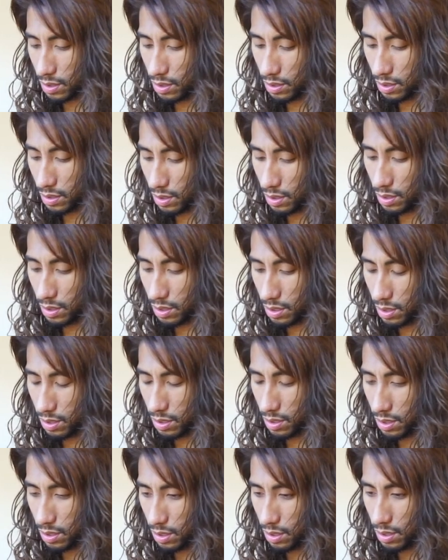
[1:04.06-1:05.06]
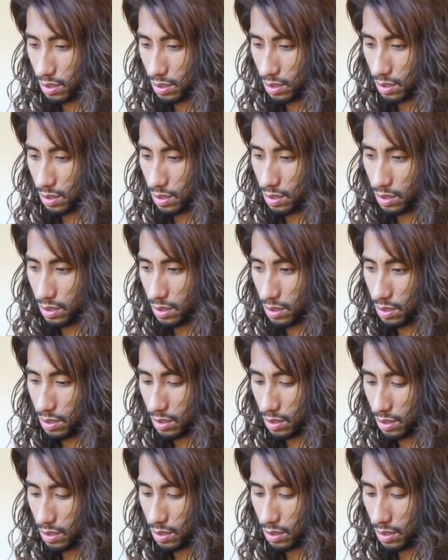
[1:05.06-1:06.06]

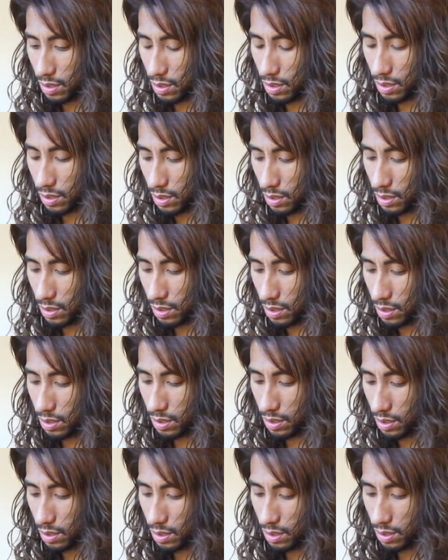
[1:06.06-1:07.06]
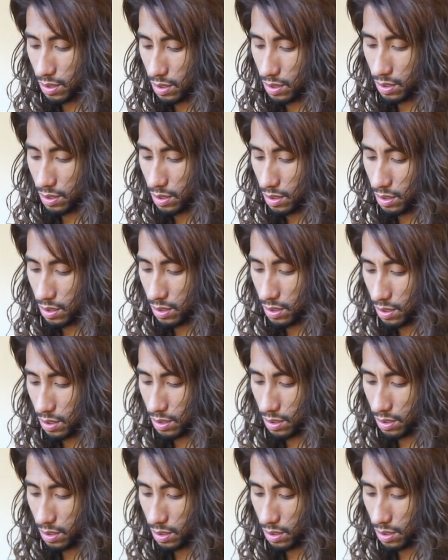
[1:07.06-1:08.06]

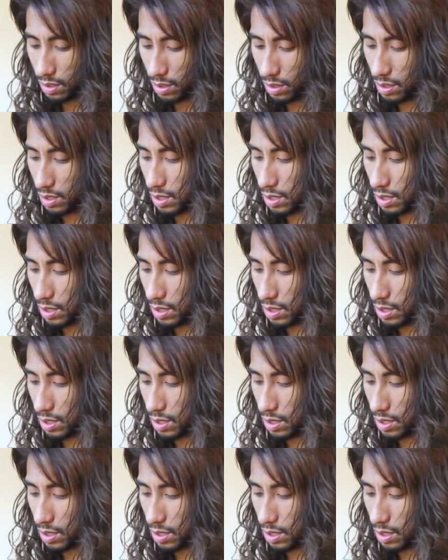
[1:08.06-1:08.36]
(silence)